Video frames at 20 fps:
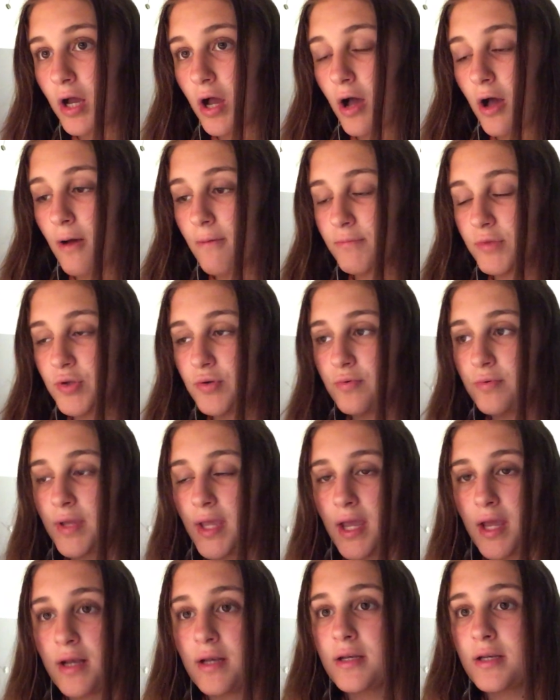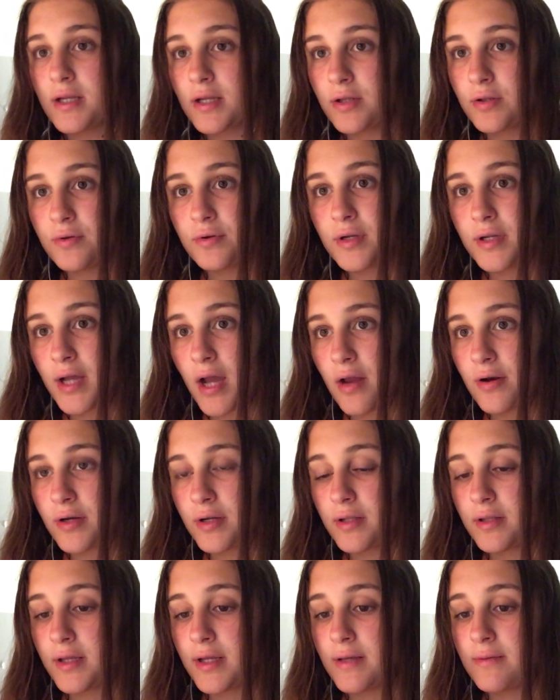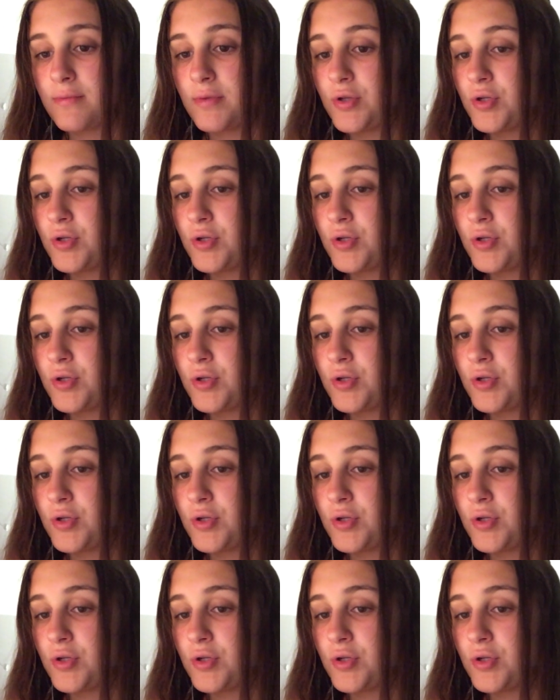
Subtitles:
You can include a counterclaim.